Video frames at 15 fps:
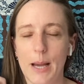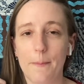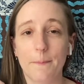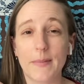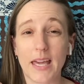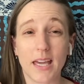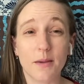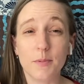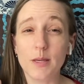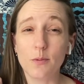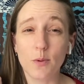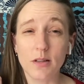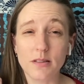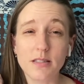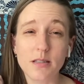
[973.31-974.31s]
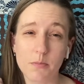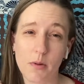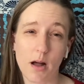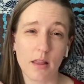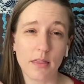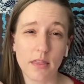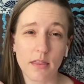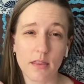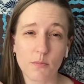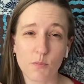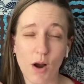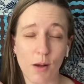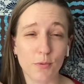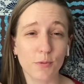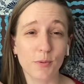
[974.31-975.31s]
maybe once a month,
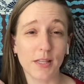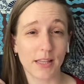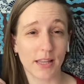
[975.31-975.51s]
probably